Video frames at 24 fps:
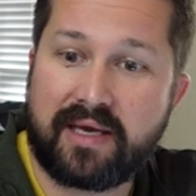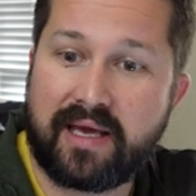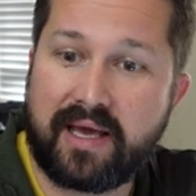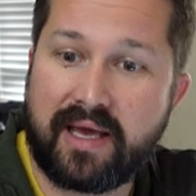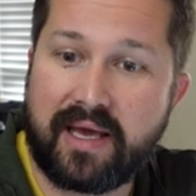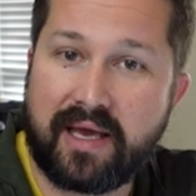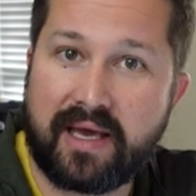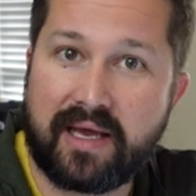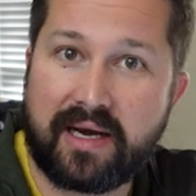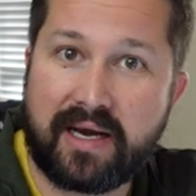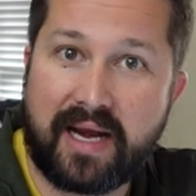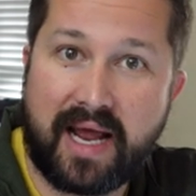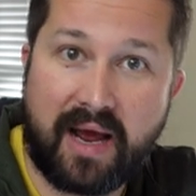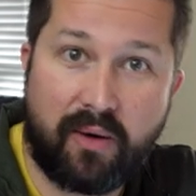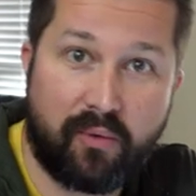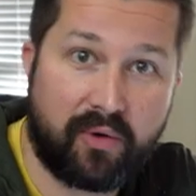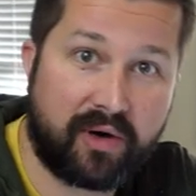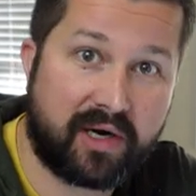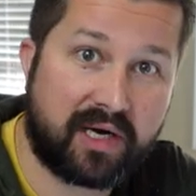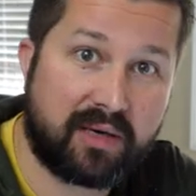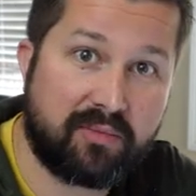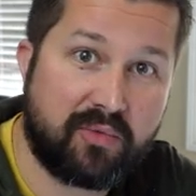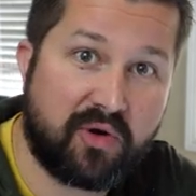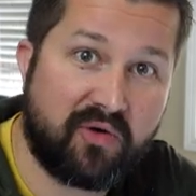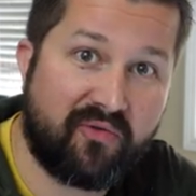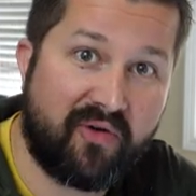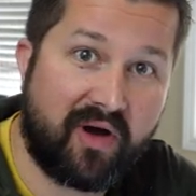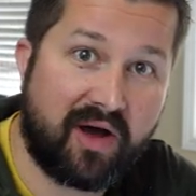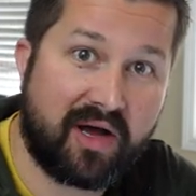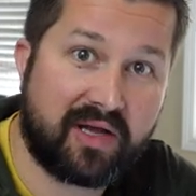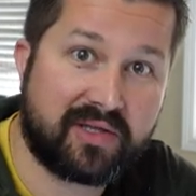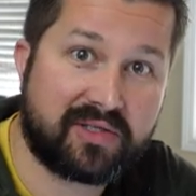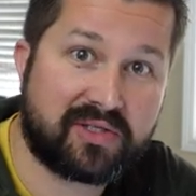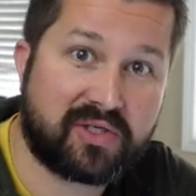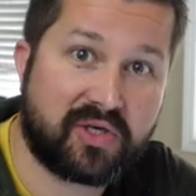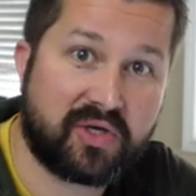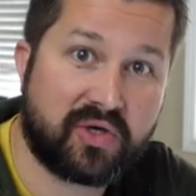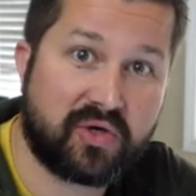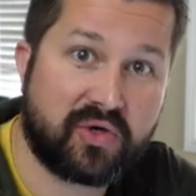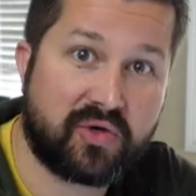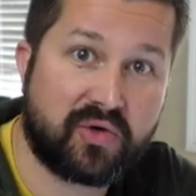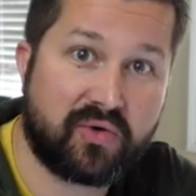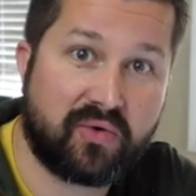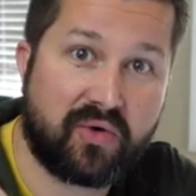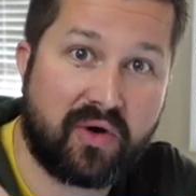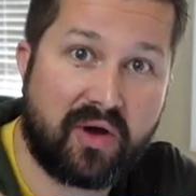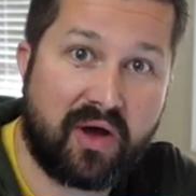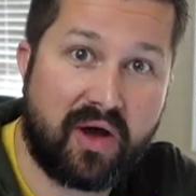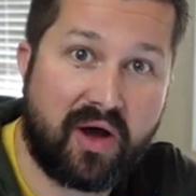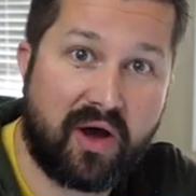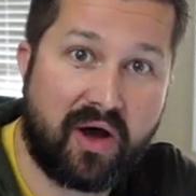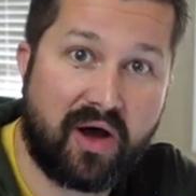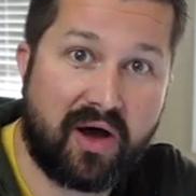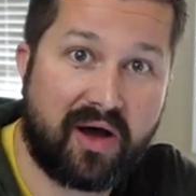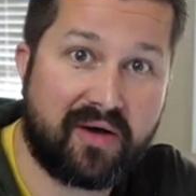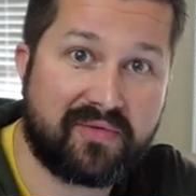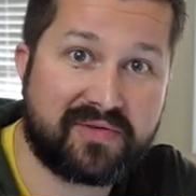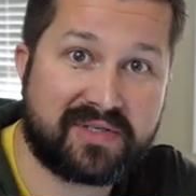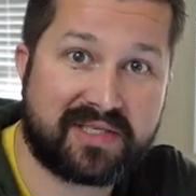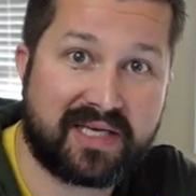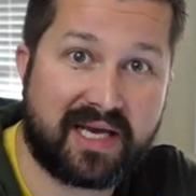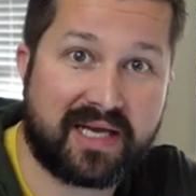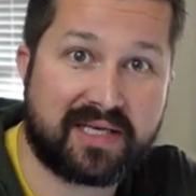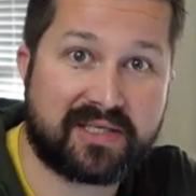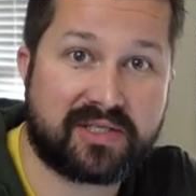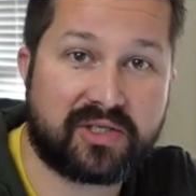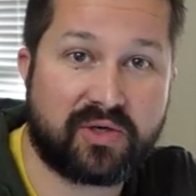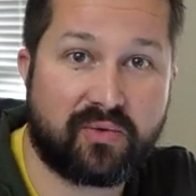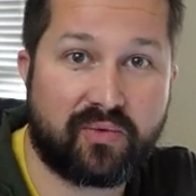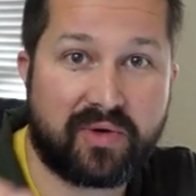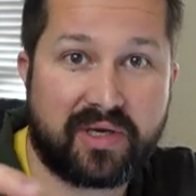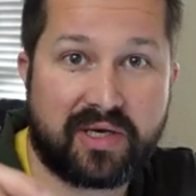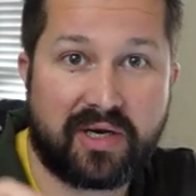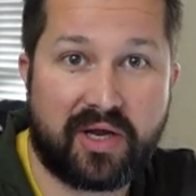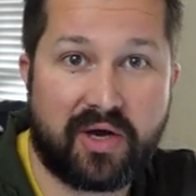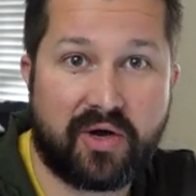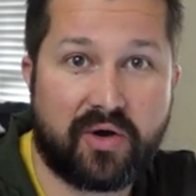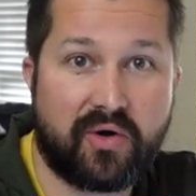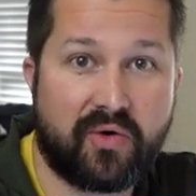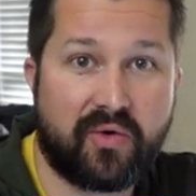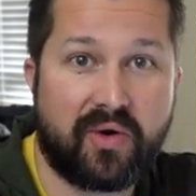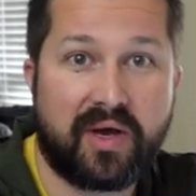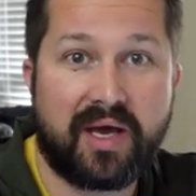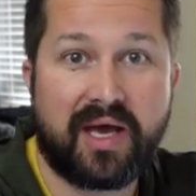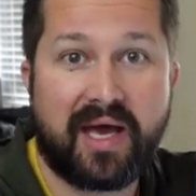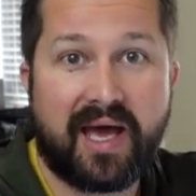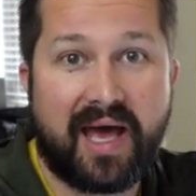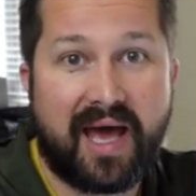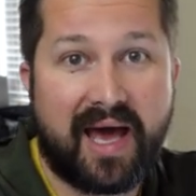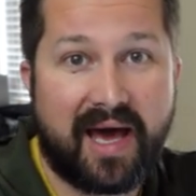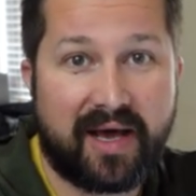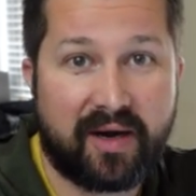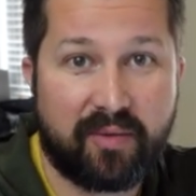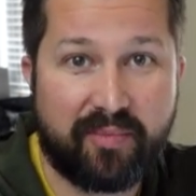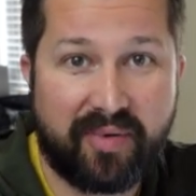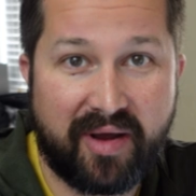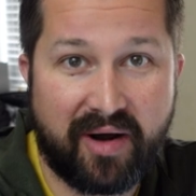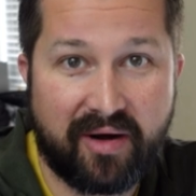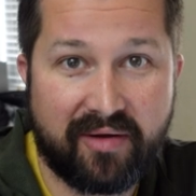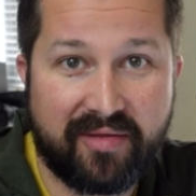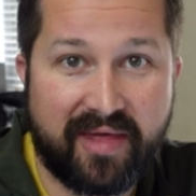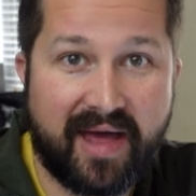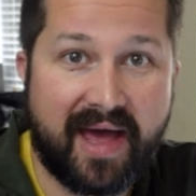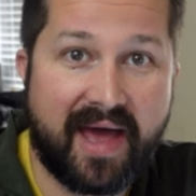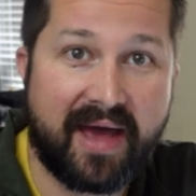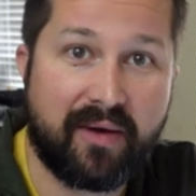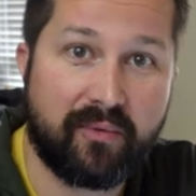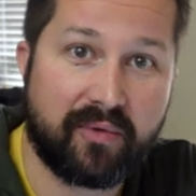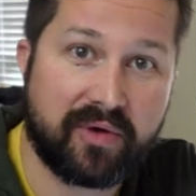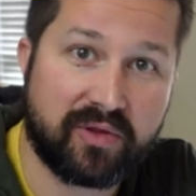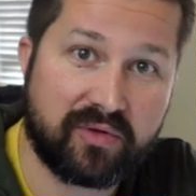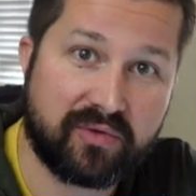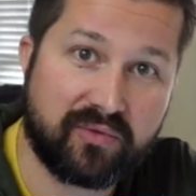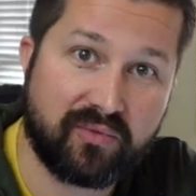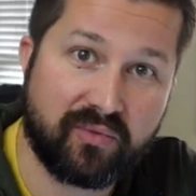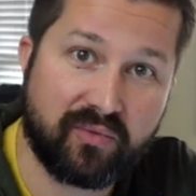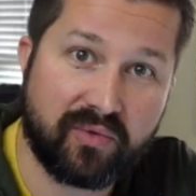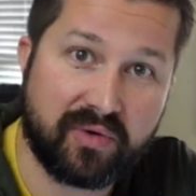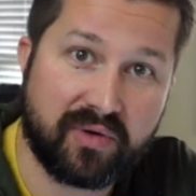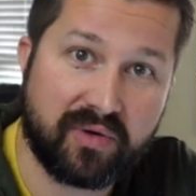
And now we're going to move on to offset so we know how to pair that with